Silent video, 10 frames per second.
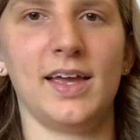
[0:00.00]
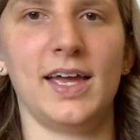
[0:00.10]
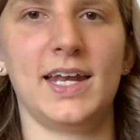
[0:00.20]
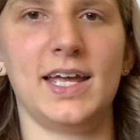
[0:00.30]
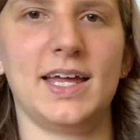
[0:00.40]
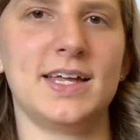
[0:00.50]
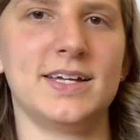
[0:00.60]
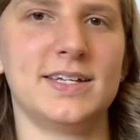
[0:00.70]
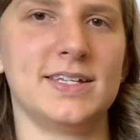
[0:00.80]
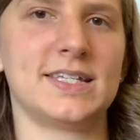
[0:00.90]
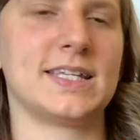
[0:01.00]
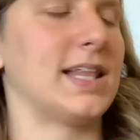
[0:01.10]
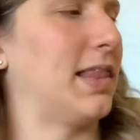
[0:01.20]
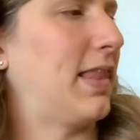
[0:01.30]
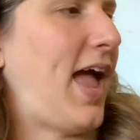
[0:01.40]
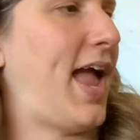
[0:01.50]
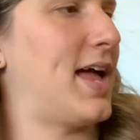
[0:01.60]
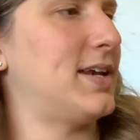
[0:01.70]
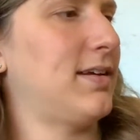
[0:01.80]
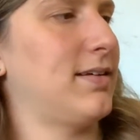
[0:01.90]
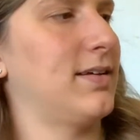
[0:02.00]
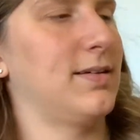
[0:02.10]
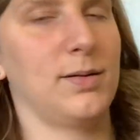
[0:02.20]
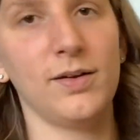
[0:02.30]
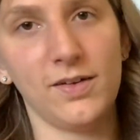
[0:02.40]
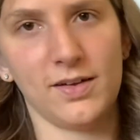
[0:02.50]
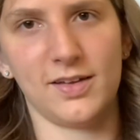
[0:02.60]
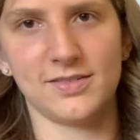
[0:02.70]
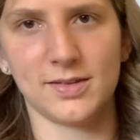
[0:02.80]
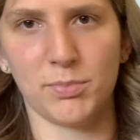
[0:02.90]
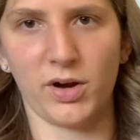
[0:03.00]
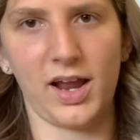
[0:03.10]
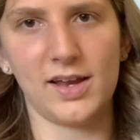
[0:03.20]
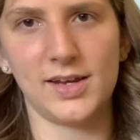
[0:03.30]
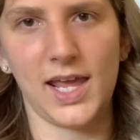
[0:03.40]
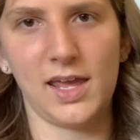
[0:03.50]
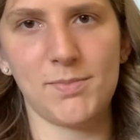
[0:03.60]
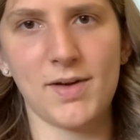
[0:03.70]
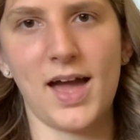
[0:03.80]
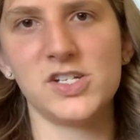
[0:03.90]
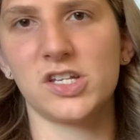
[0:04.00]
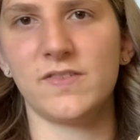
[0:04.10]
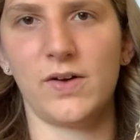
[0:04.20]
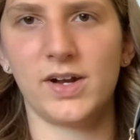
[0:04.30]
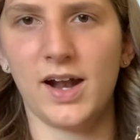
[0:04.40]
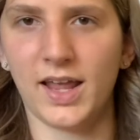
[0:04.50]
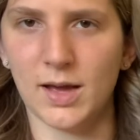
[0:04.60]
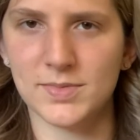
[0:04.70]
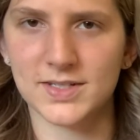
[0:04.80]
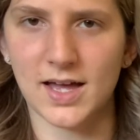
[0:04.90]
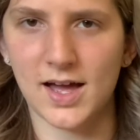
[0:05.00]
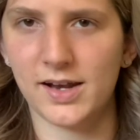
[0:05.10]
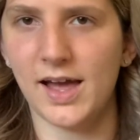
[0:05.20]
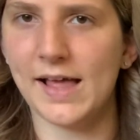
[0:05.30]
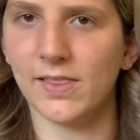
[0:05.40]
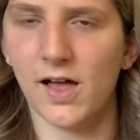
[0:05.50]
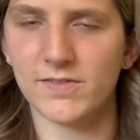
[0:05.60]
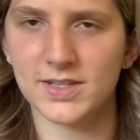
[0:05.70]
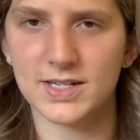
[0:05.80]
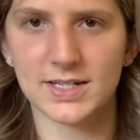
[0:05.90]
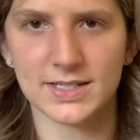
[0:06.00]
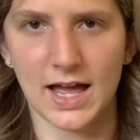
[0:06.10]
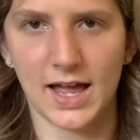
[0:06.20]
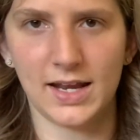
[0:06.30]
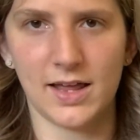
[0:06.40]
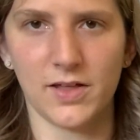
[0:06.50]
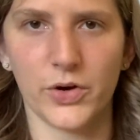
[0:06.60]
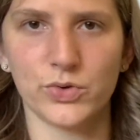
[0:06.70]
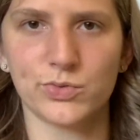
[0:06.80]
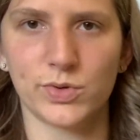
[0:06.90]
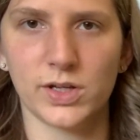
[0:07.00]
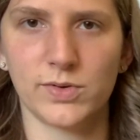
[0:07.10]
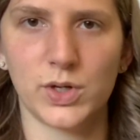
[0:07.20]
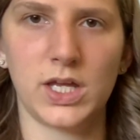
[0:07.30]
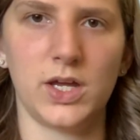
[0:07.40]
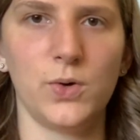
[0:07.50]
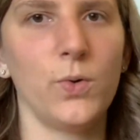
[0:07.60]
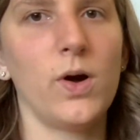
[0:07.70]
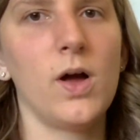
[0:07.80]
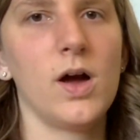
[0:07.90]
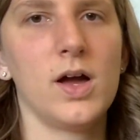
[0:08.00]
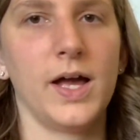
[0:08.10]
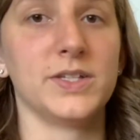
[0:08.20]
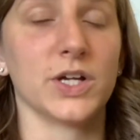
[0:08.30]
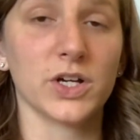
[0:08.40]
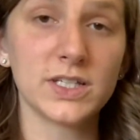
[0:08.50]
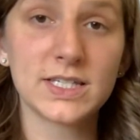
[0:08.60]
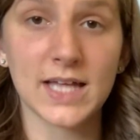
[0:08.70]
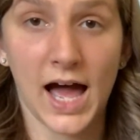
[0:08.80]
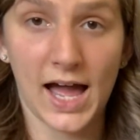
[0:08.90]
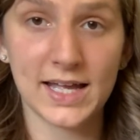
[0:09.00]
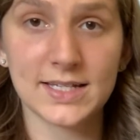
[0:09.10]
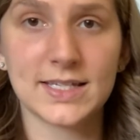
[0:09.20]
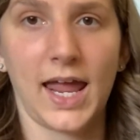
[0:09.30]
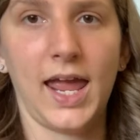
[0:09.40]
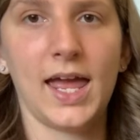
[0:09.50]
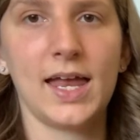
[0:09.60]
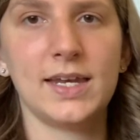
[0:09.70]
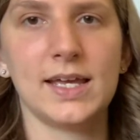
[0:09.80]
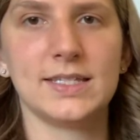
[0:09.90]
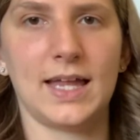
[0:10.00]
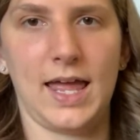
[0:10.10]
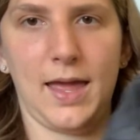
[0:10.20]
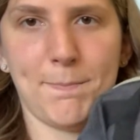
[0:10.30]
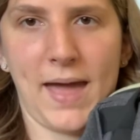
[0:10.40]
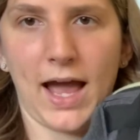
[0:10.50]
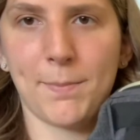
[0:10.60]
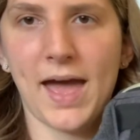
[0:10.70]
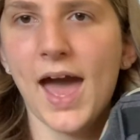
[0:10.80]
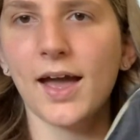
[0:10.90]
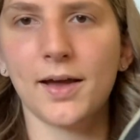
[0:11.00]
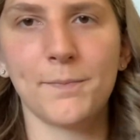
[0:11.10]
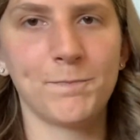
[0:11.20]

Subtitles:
It is Land is the brand name. I just found it on Amazon. I loved the design. I thought it was really, really cute. It's a good size, and it's a backpack,